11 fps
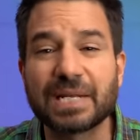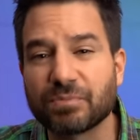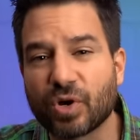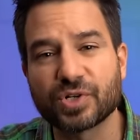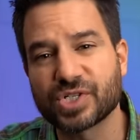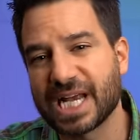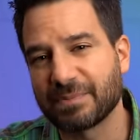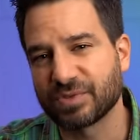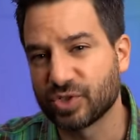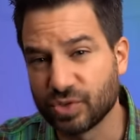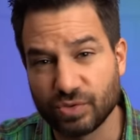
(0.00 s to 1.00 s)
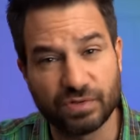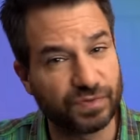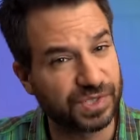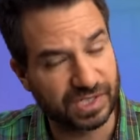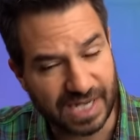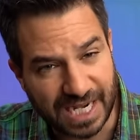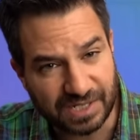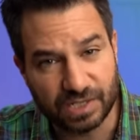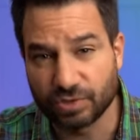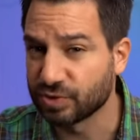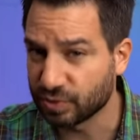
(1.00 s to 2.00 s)
and Mark chapter 2, verses
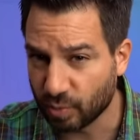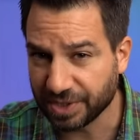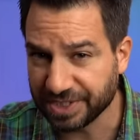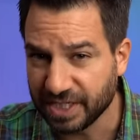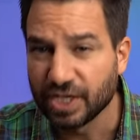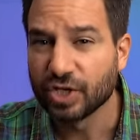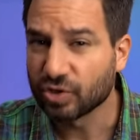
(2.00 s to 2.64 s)
19 through 20,